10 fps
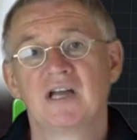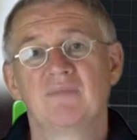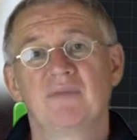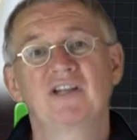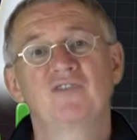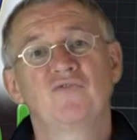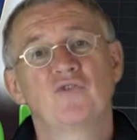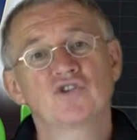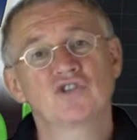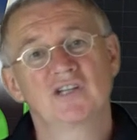But
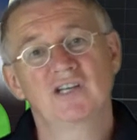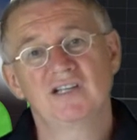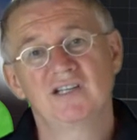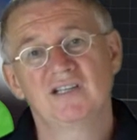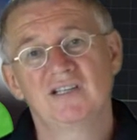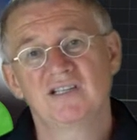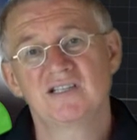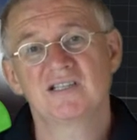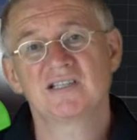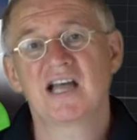unfortunately,
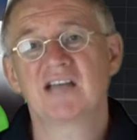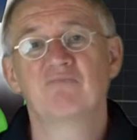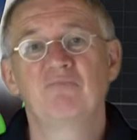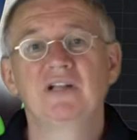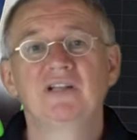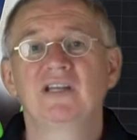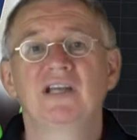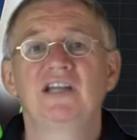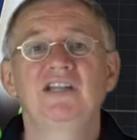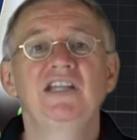this is like
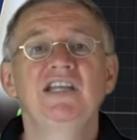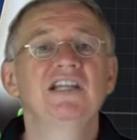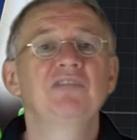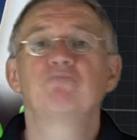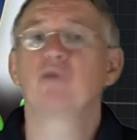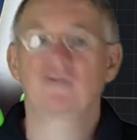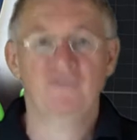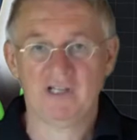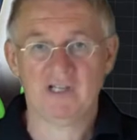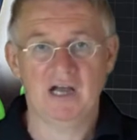building a nearly
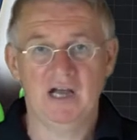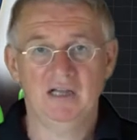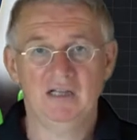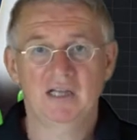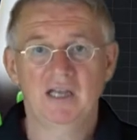perfect car,